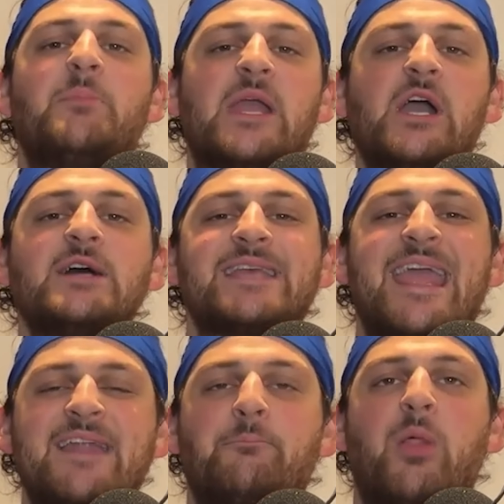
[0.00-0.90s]
because
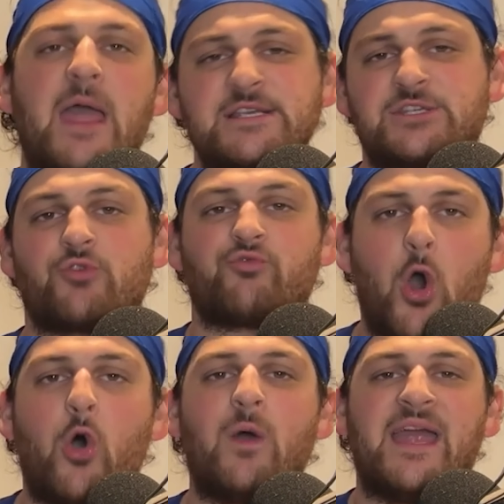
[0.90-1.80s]
it plays a
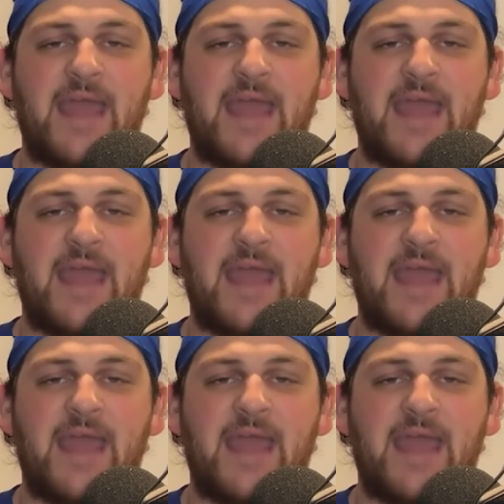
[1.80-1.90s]
role